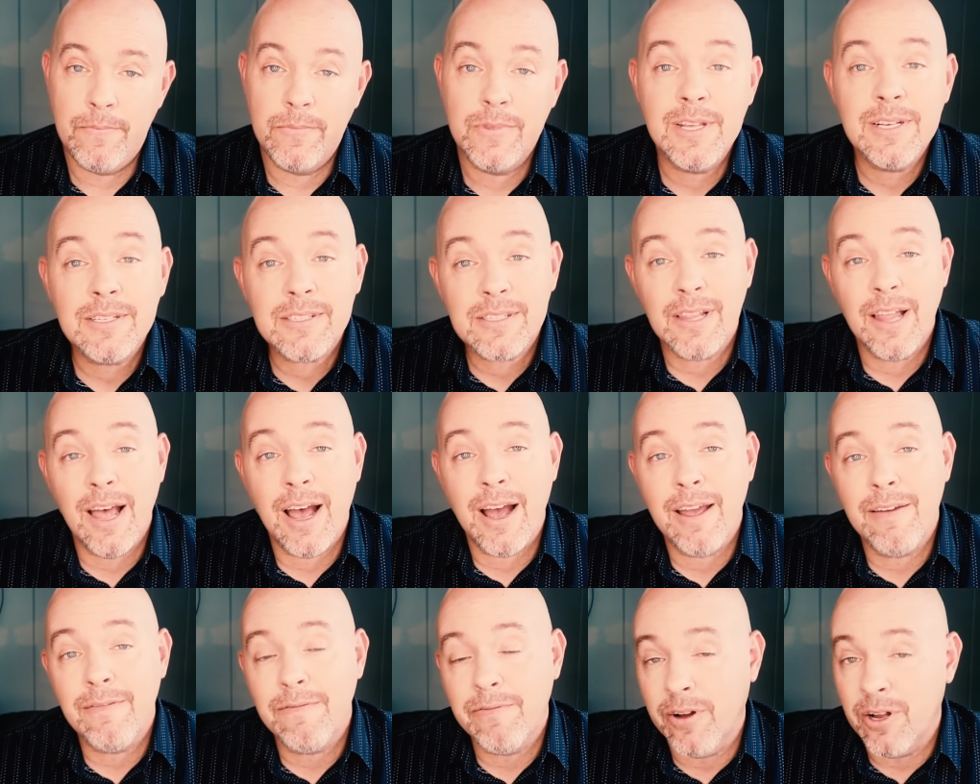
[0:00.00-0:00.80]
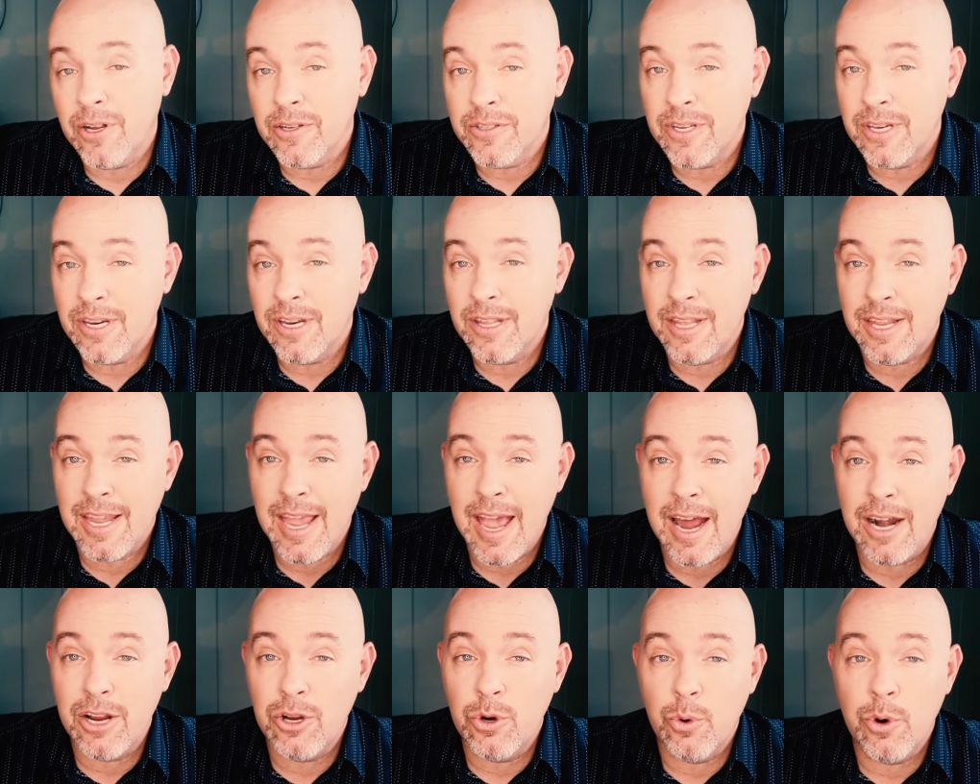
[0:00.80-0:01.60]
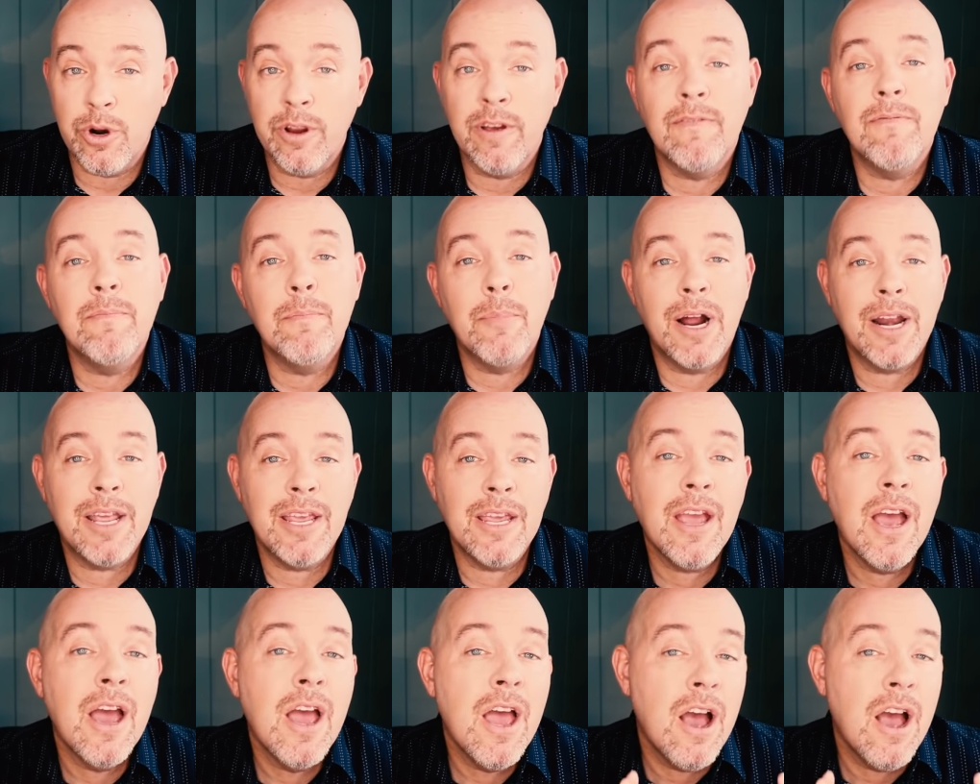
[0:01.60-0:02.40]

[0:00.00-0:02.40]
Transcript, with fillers: This lie falls into the category of money